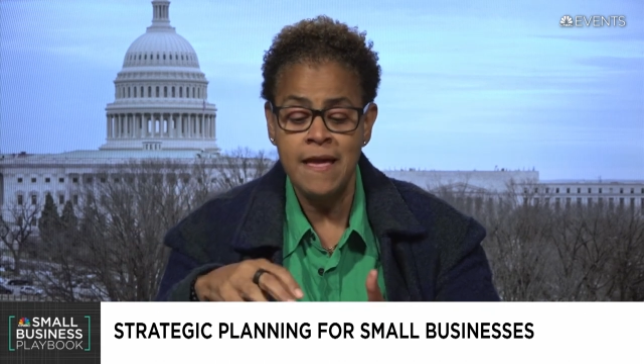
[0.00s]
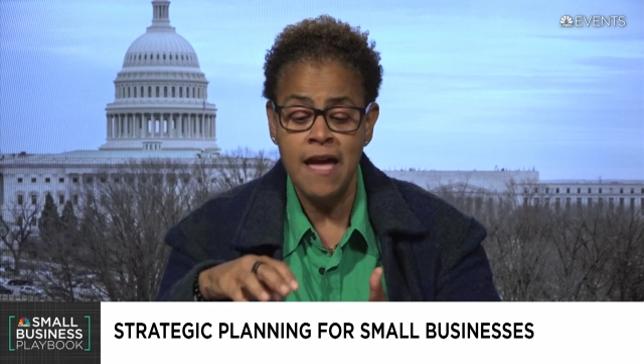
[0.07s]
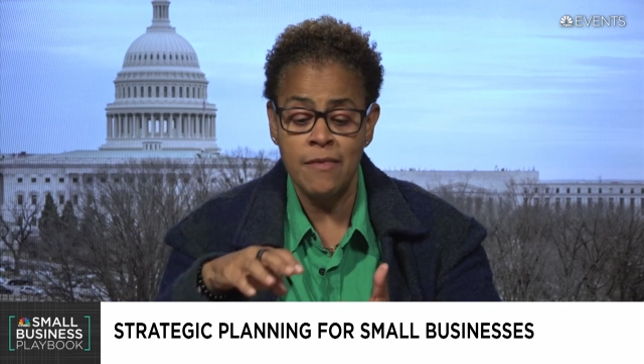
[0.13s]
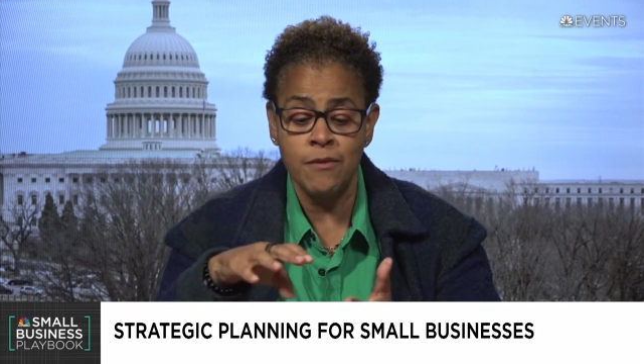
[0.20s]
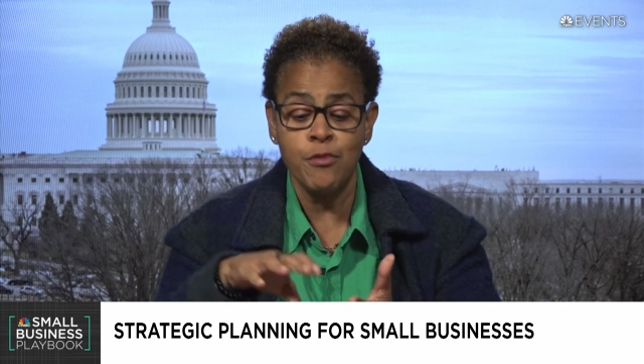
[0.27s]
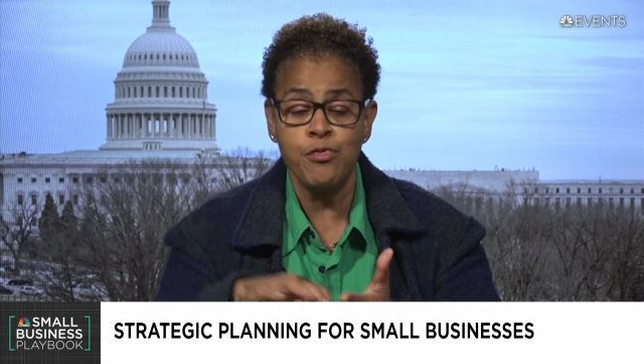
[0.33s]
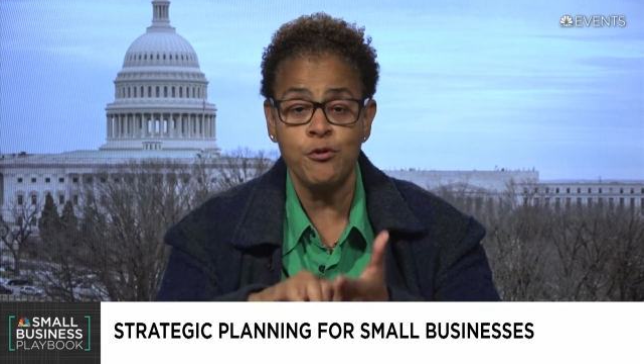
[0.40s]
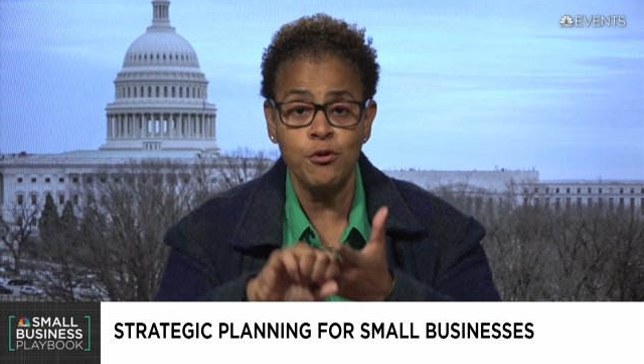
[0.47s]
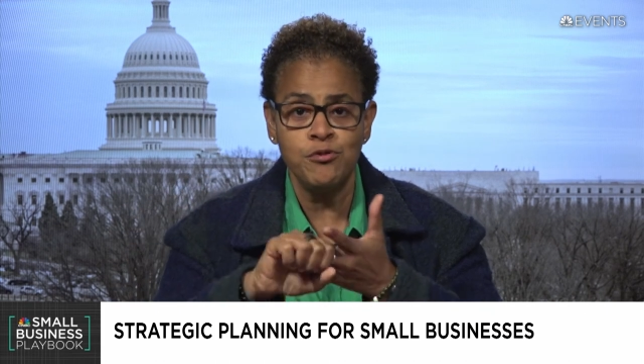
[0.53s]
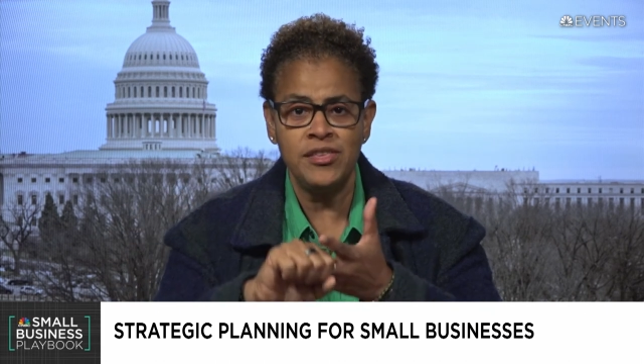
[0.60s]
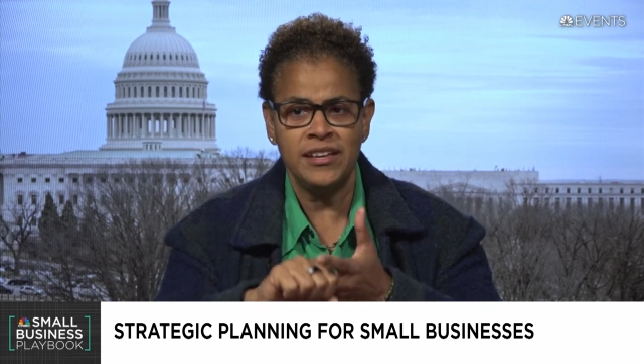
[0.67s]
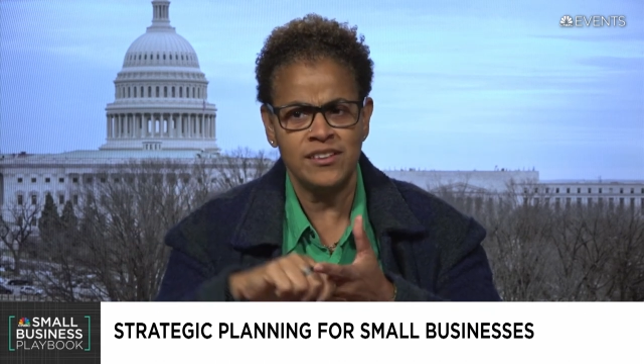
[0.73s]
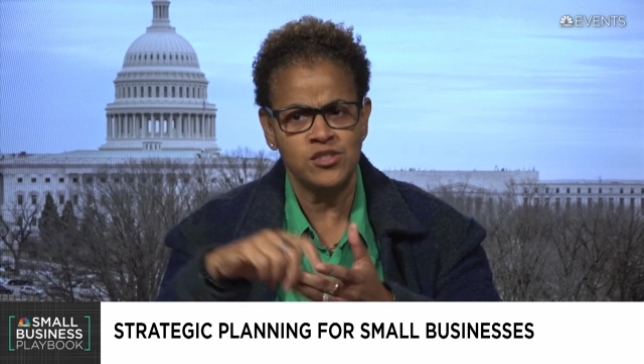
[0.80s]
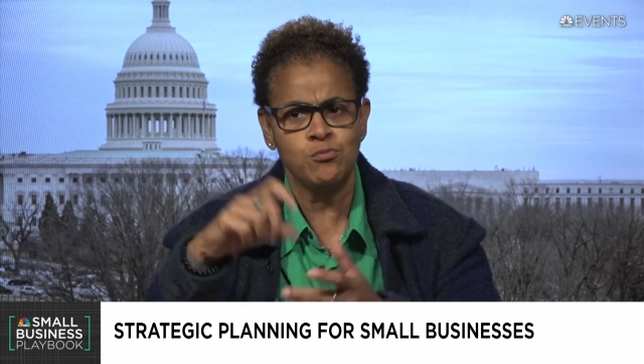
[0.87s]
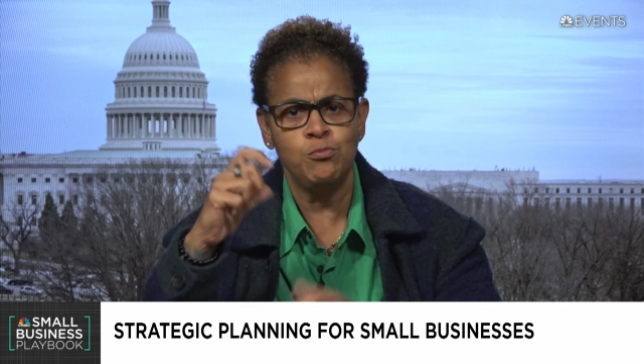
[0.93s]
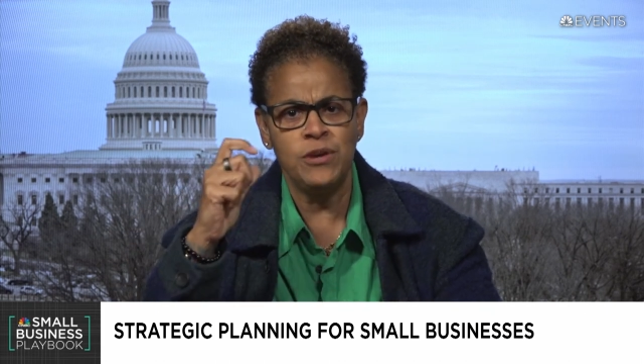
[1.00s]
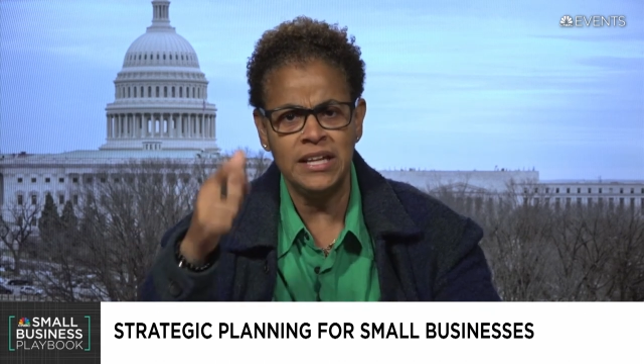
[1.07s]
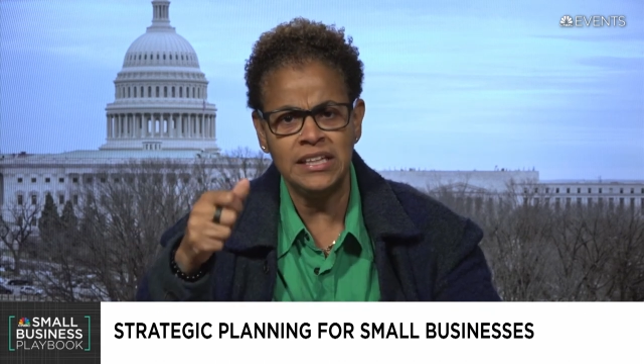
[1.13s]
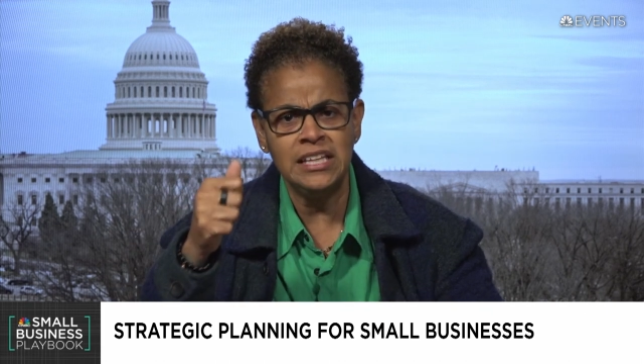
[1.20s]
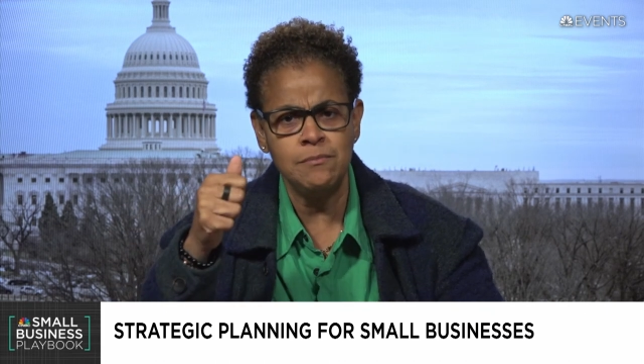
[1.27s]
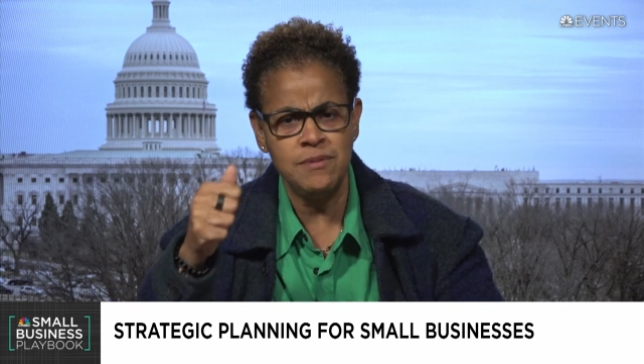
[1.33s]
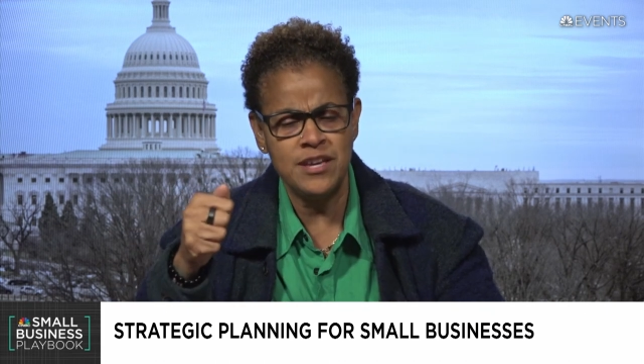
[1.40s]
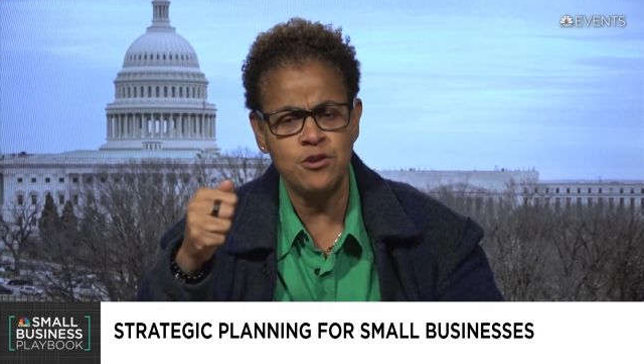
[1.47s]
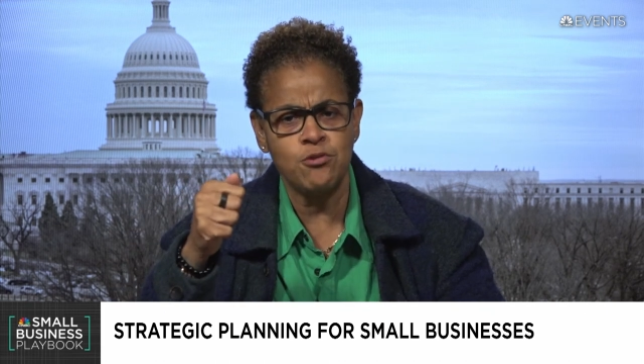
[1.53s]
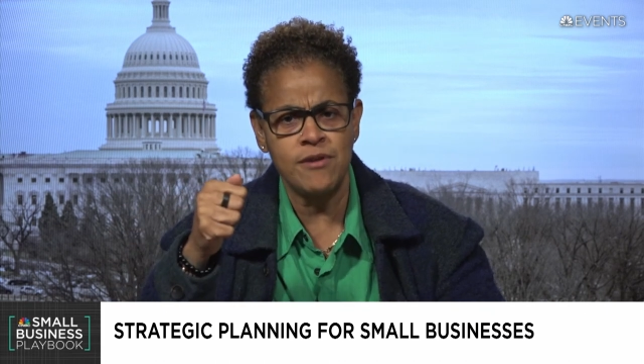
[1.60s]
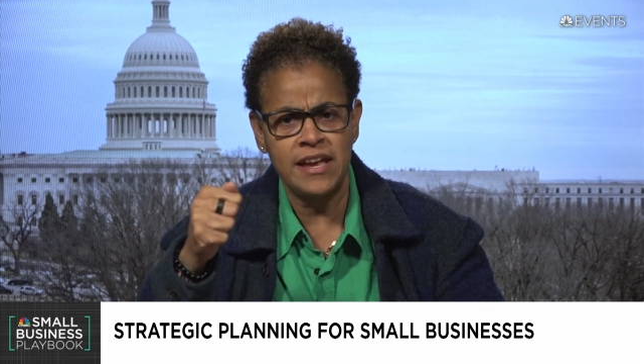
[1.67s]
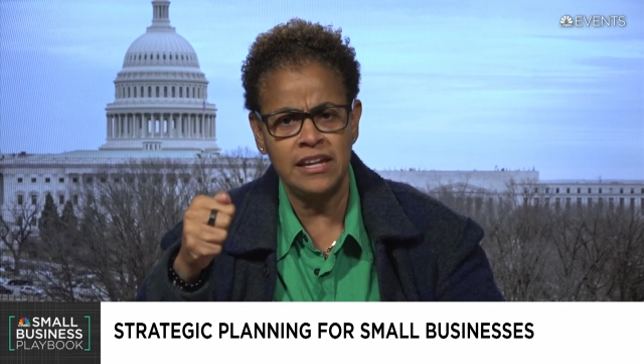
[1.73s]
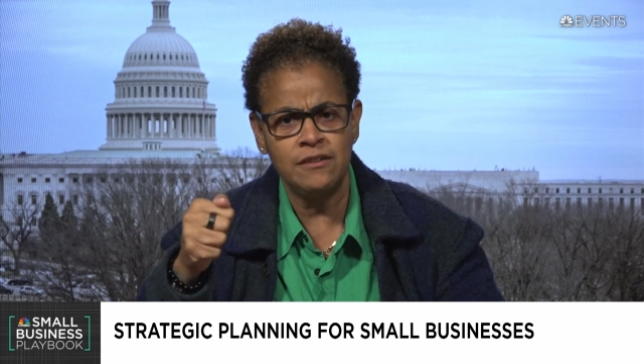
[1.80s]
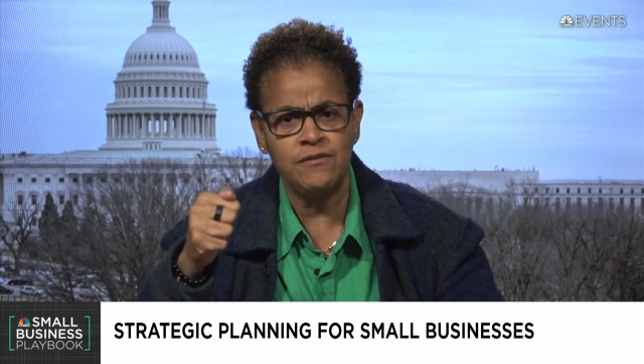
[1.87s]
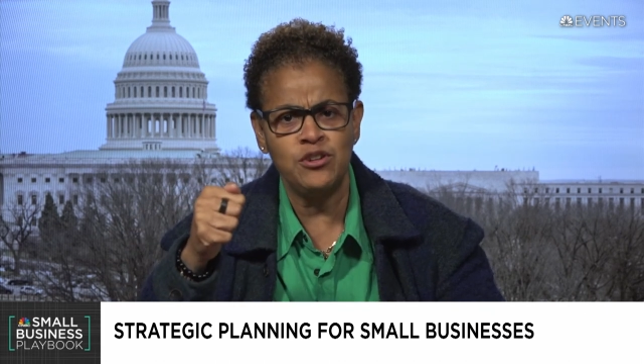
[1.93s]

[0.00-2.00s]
And the third thing is really be creative